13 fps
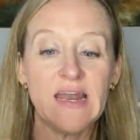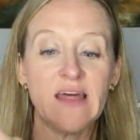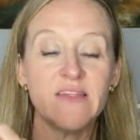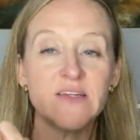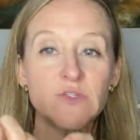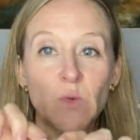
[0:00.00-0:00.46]

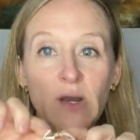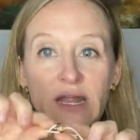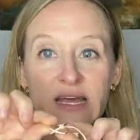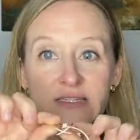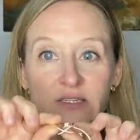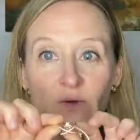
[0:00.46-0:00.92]
And this one
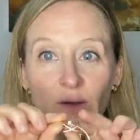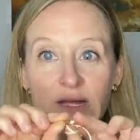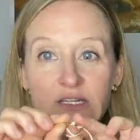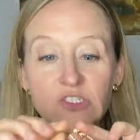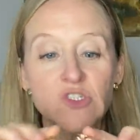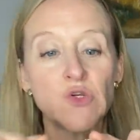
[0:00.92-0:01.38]
is
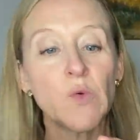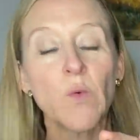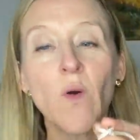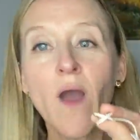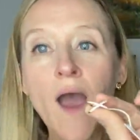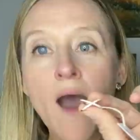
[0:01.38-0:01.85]
going to